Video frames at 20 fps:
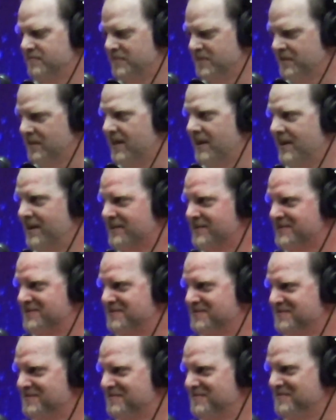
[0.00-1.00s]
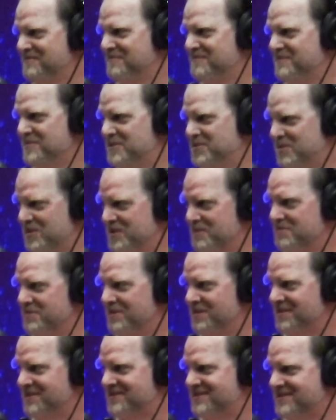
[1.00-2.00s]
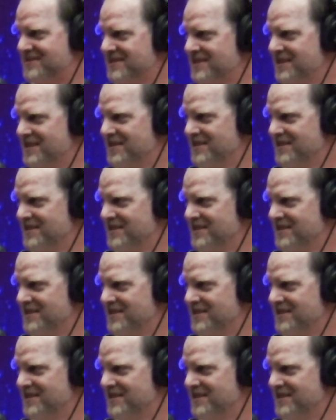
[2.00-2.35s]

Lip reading: relax, enjoy your books,